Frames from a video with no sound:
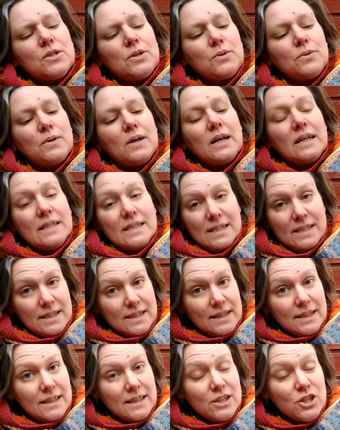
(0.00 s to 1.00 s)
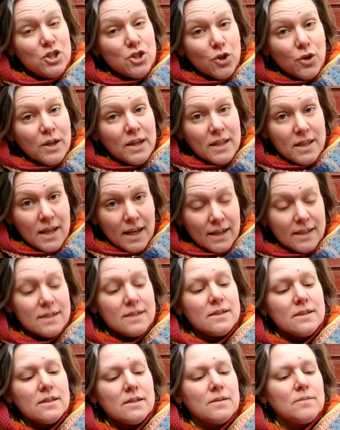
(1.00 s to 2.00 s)
So I didn't enjoy
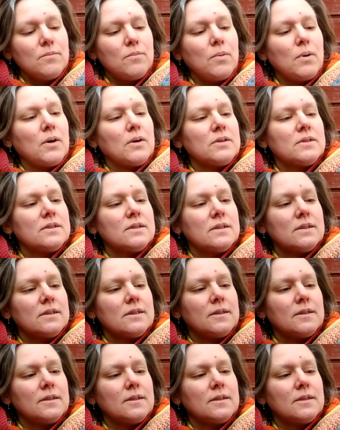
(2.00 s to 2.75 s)
that, but